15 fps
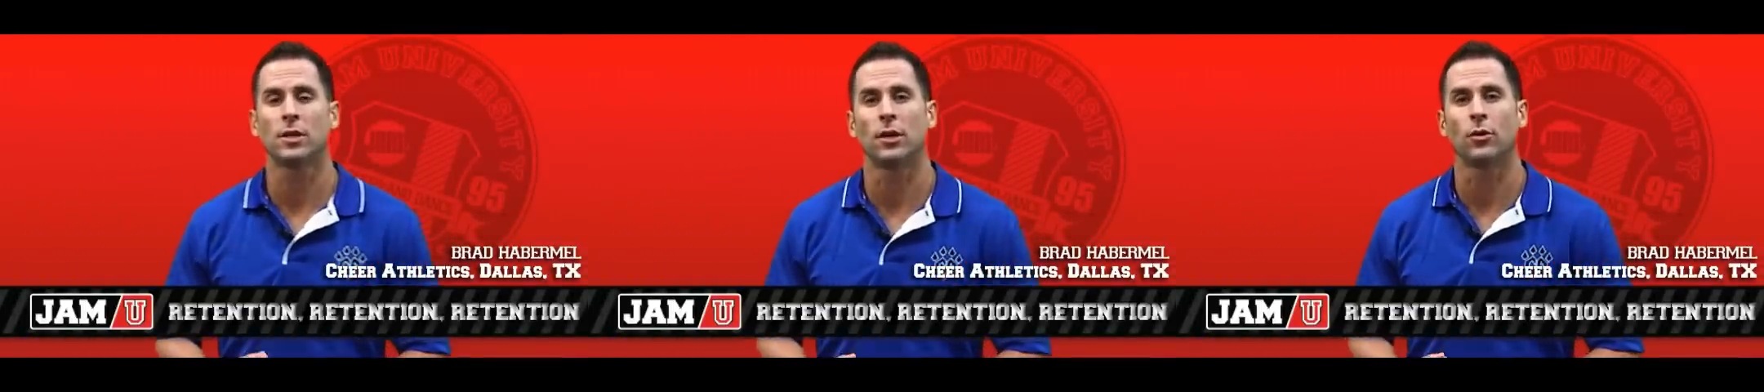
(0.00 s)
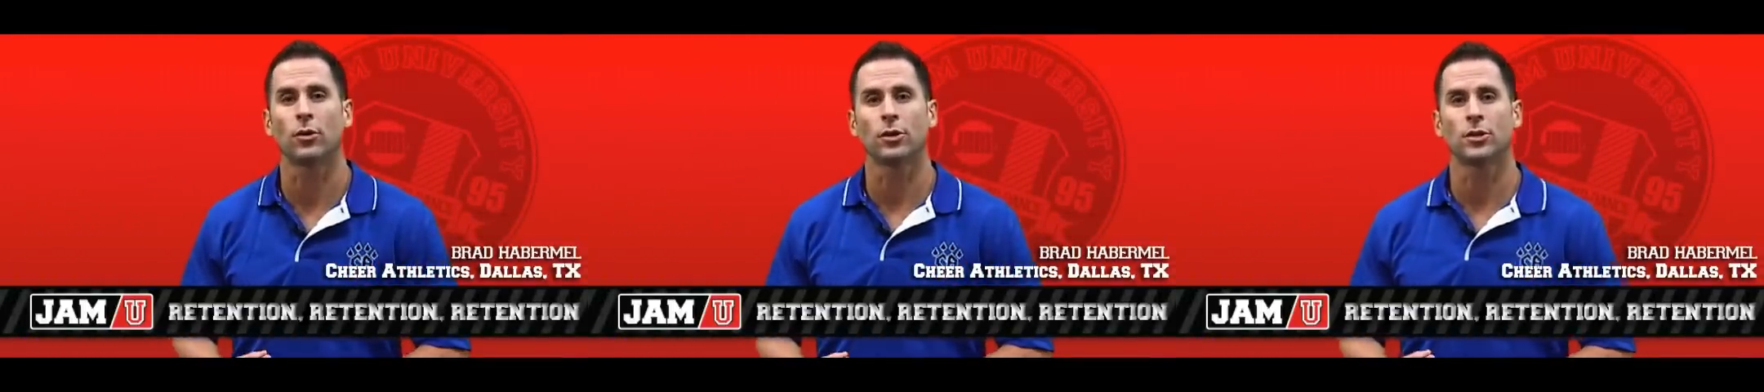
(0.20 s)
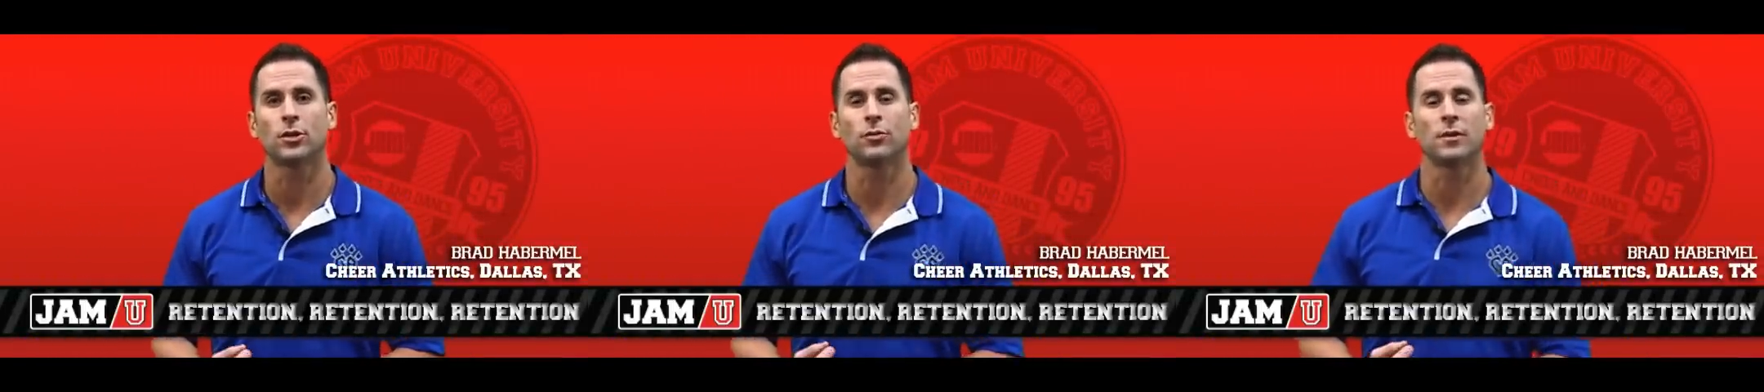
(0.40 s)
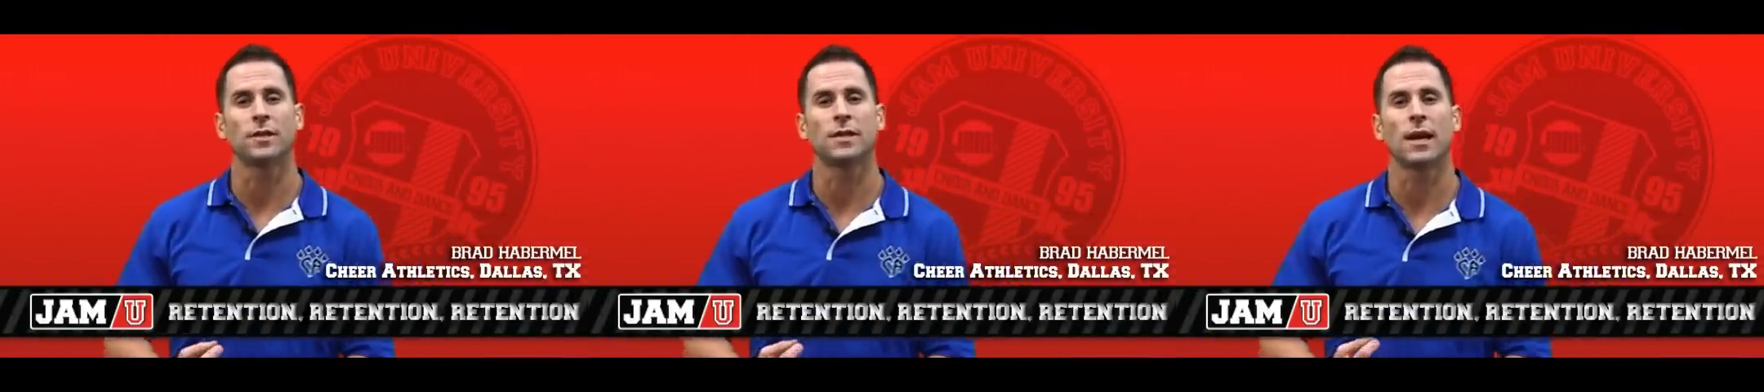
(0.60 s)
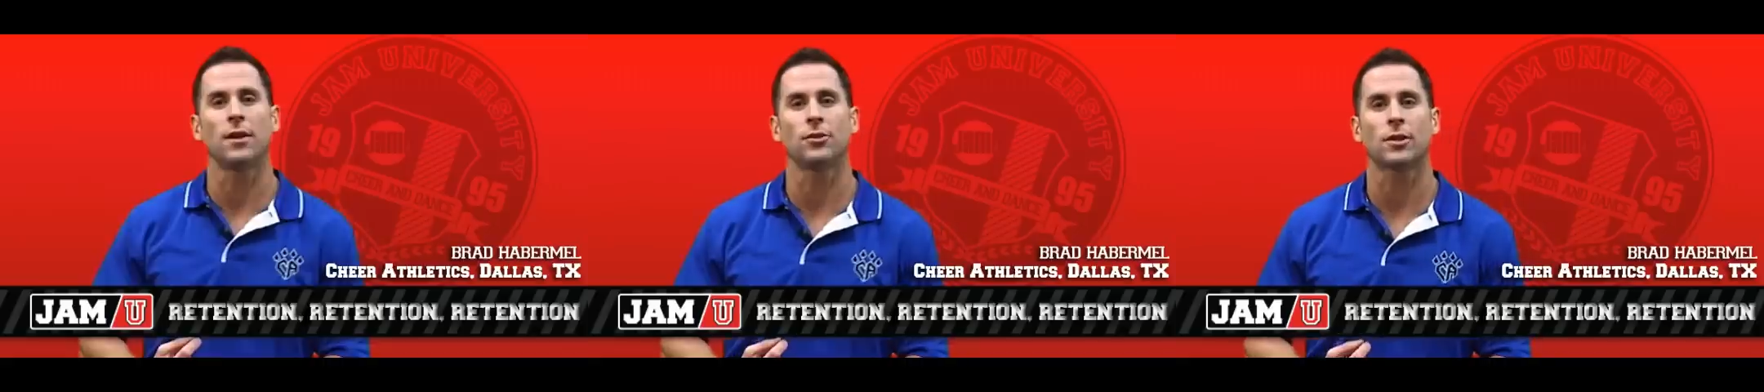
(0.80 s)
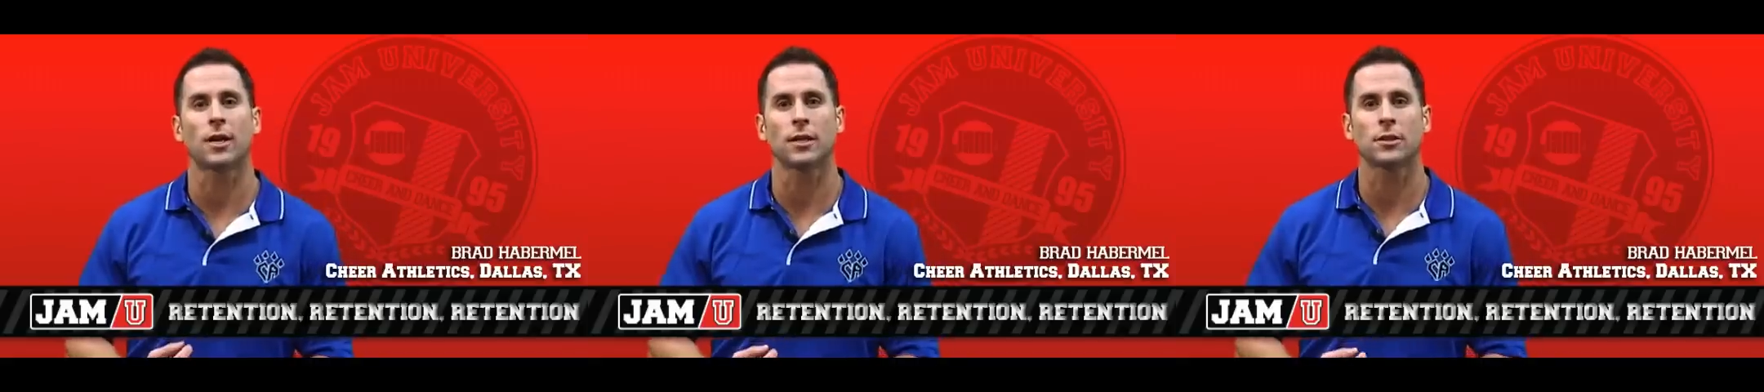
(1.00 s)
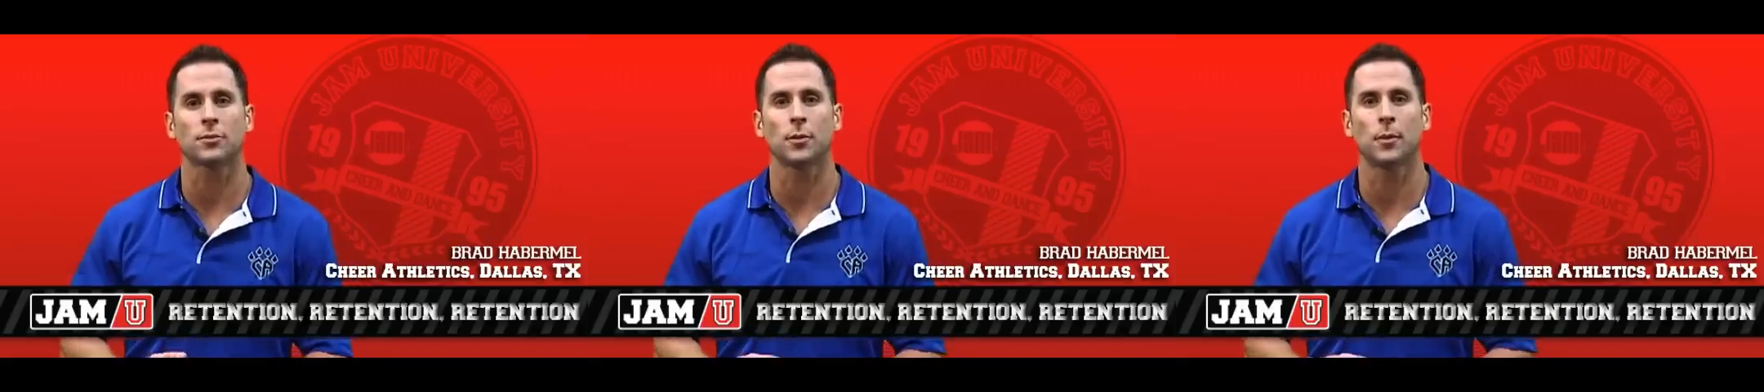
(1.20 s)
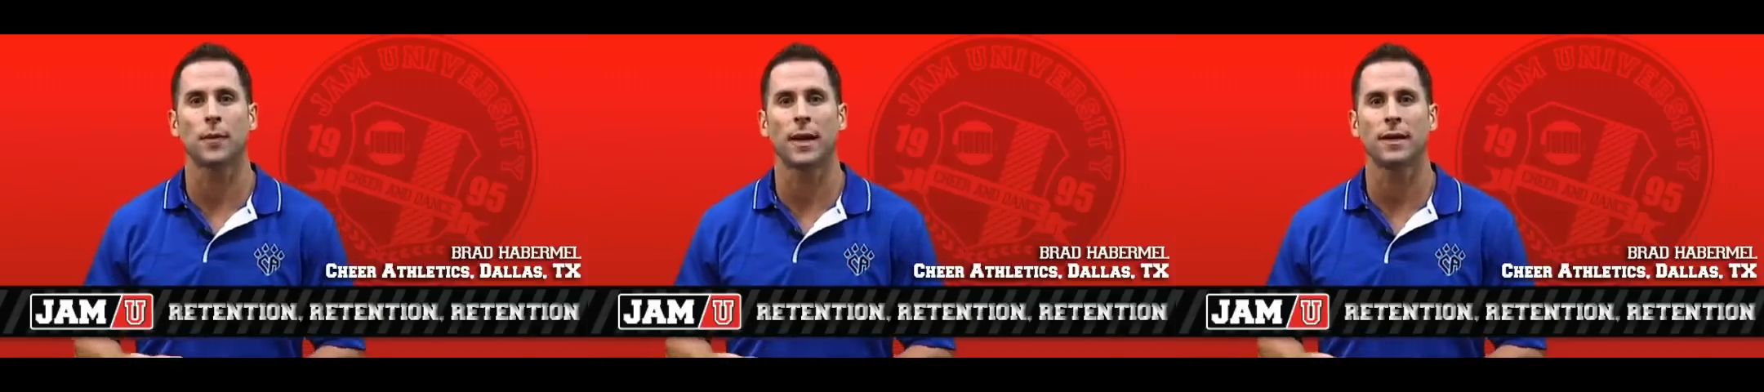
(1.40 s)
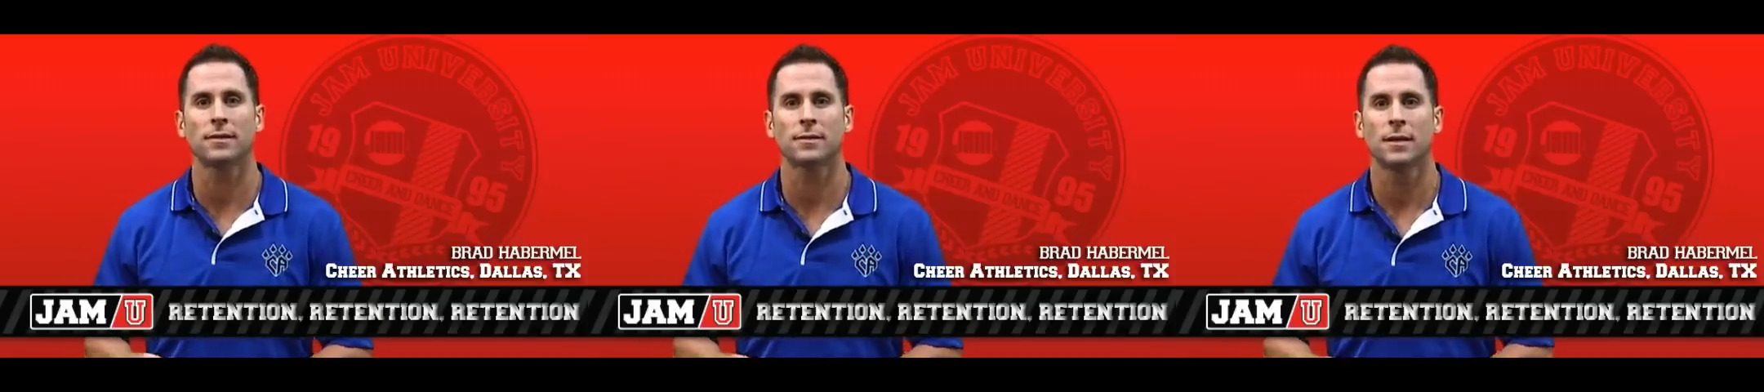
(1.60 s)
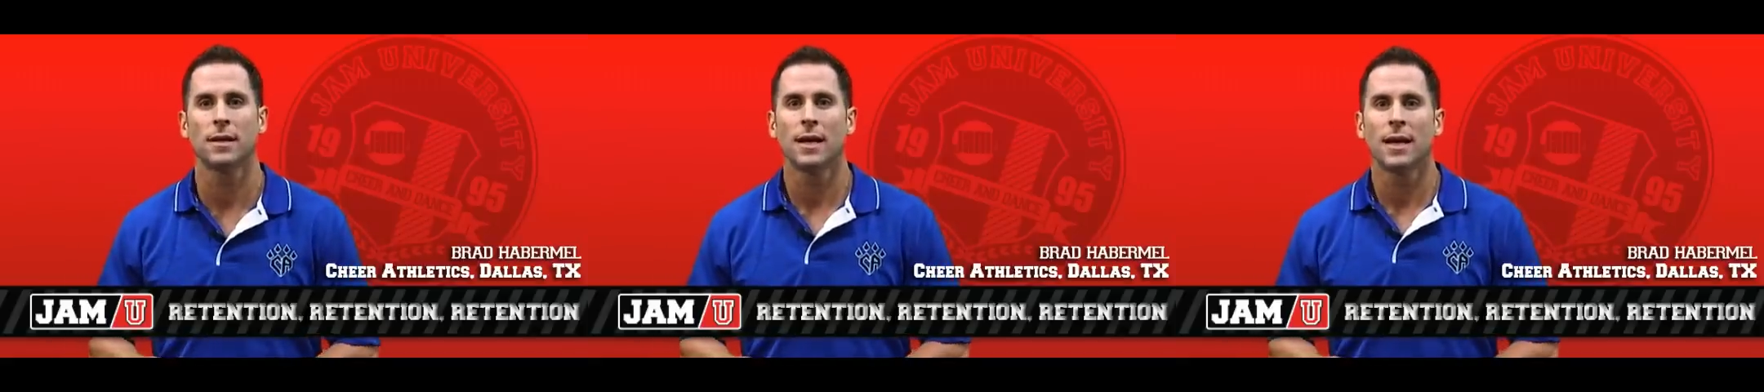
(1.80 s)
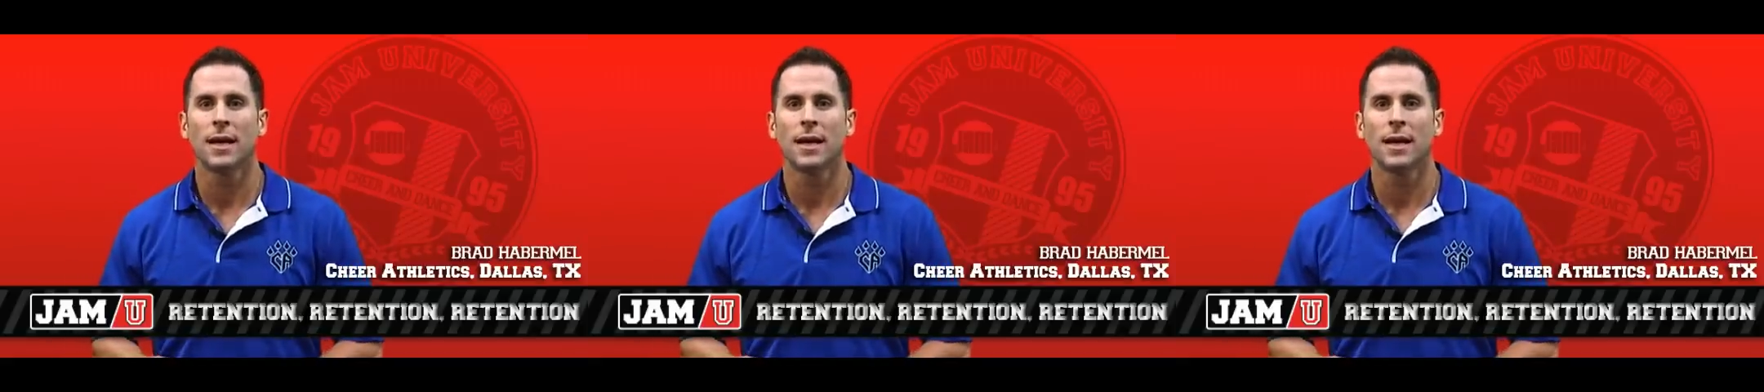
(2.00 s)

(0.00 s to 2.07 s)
in order to retain your customer base